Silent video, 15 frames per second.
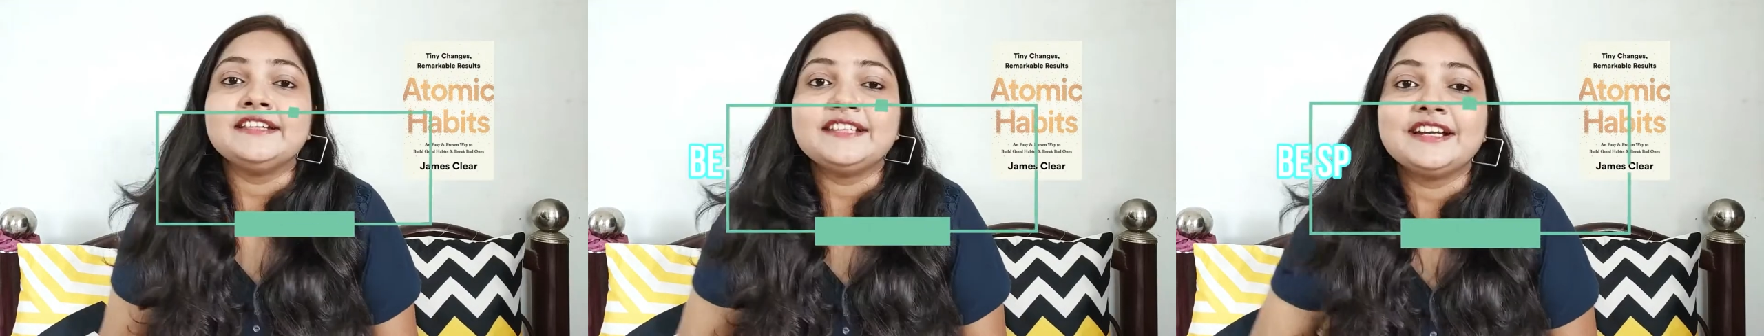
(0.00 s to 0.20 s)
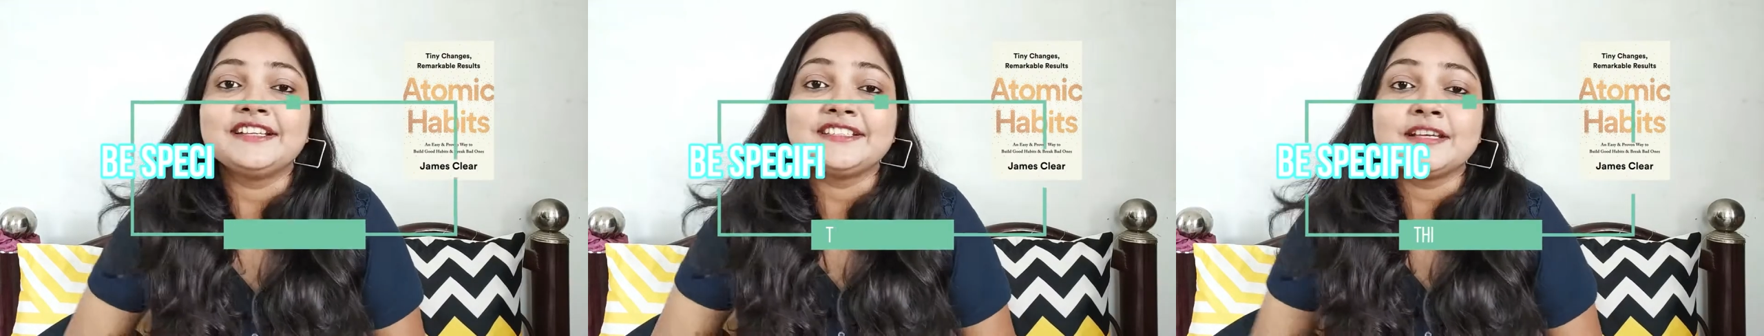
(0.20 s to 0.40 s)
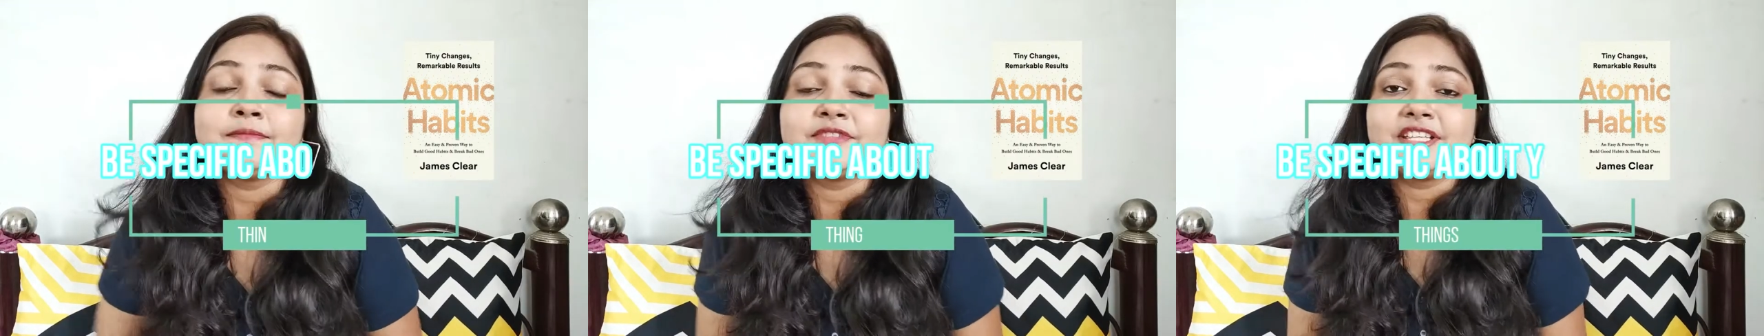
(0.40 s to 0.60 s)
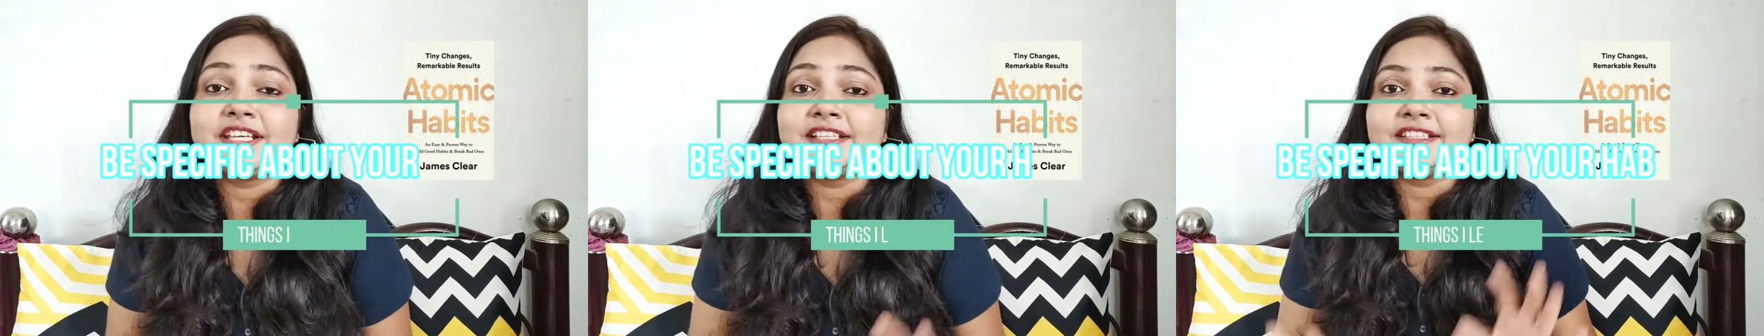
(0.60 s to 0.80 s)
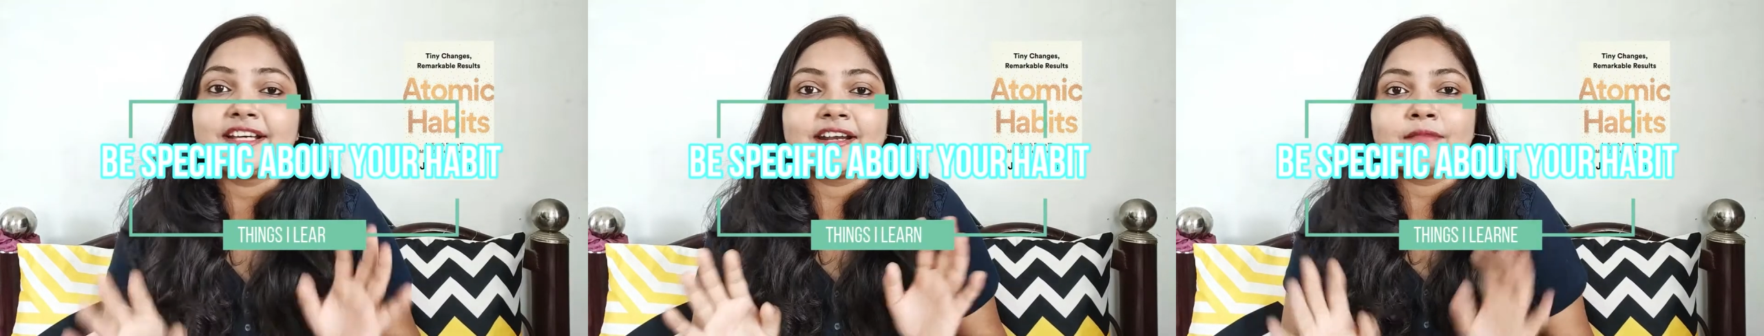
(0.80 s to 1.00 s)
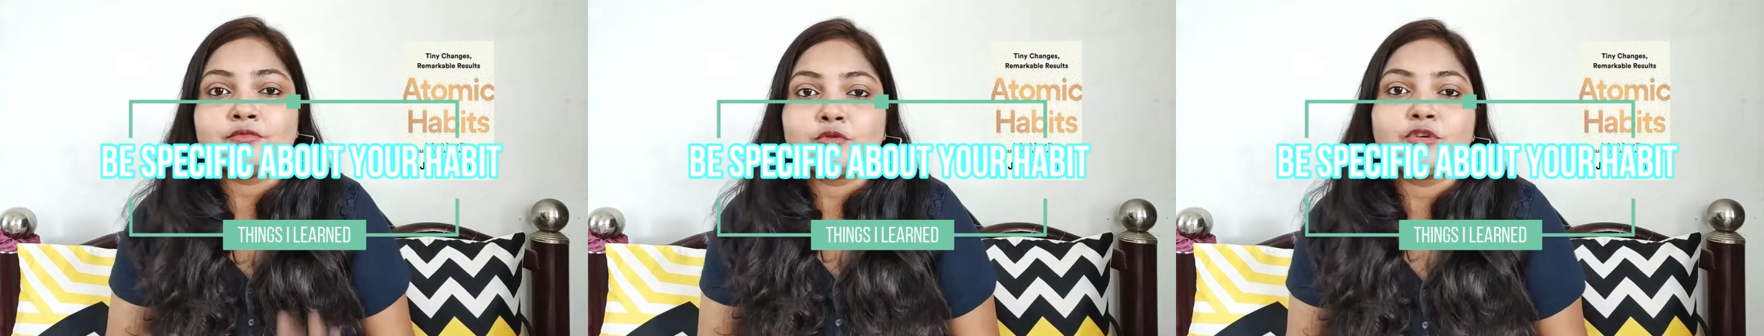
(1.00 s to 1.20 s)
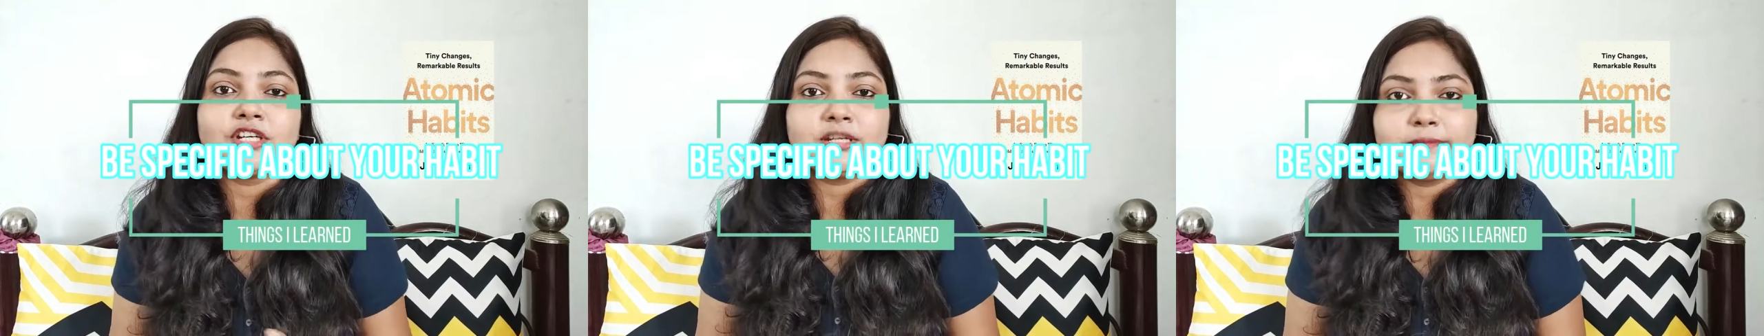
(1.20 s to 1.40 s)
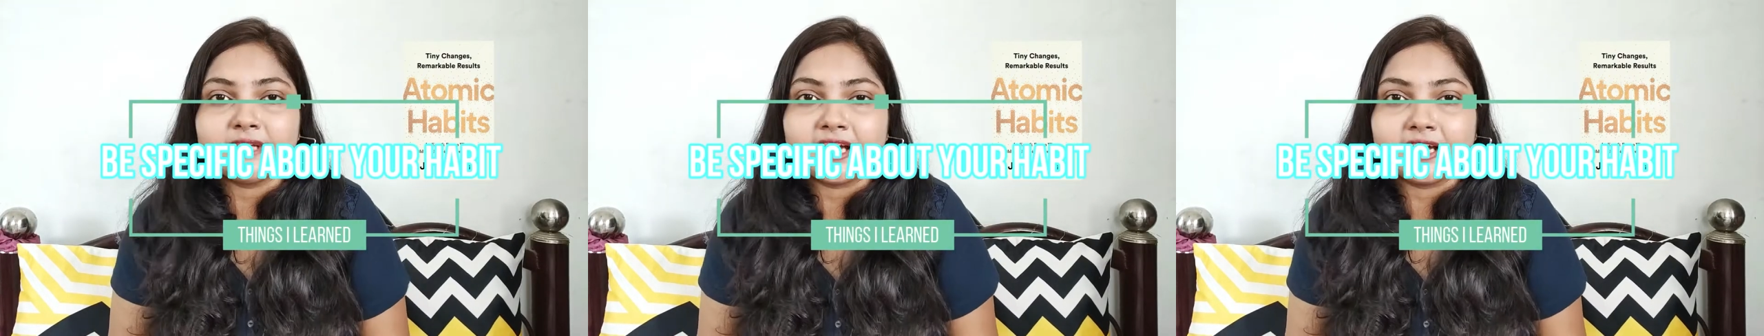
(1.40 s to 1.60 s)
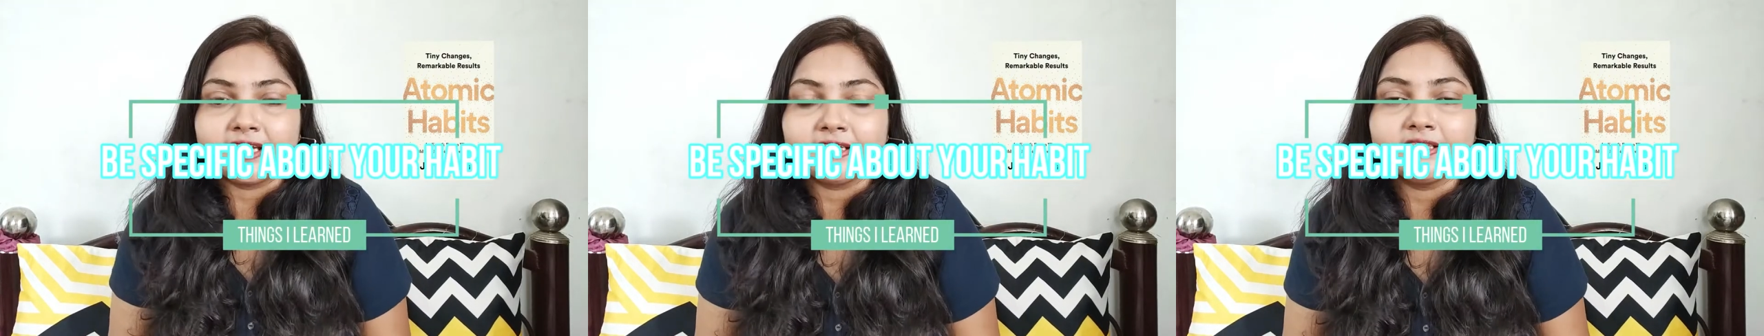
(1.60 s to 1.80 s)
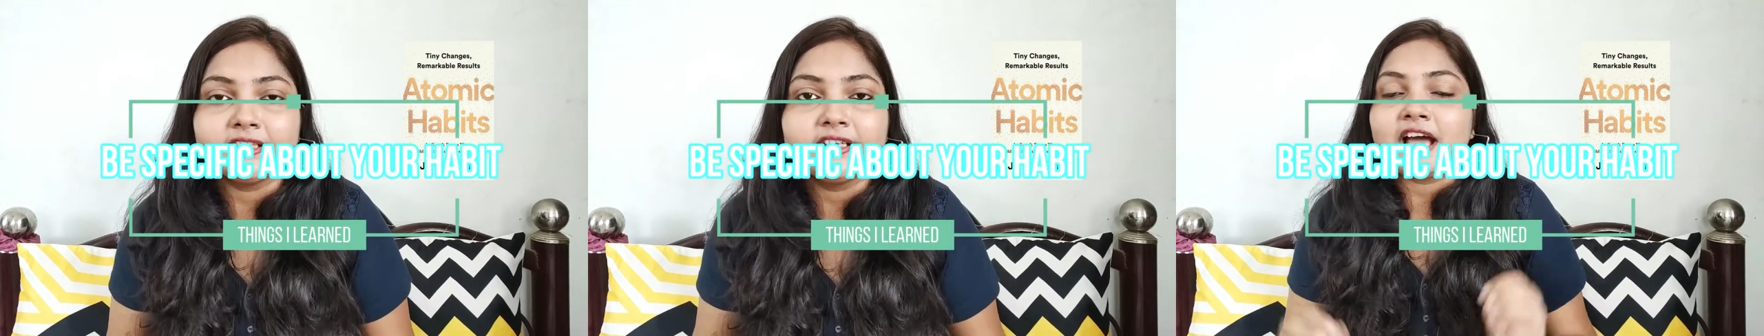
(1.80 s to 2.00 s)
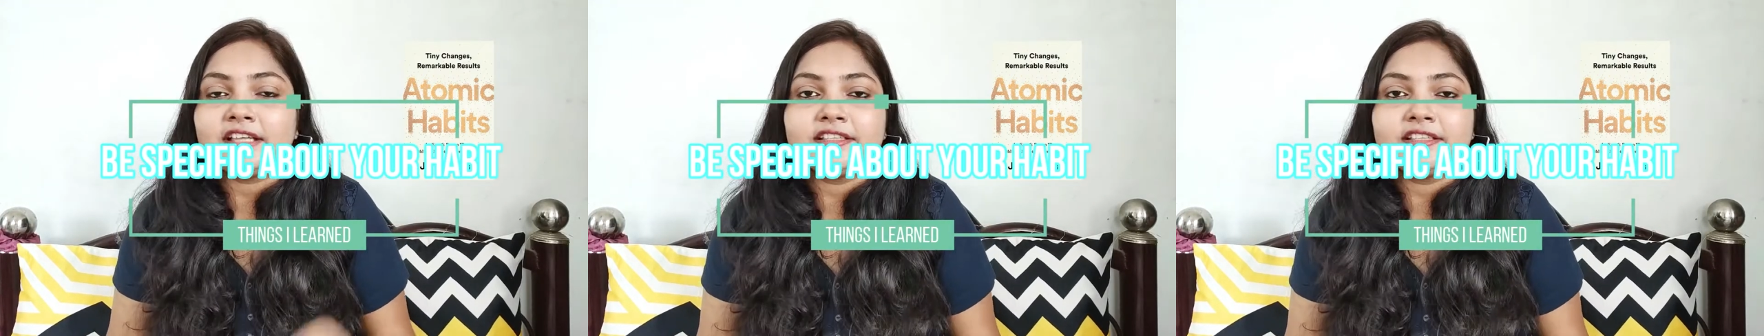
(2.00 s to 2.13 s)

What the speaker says: And that is something that I'm totally behind.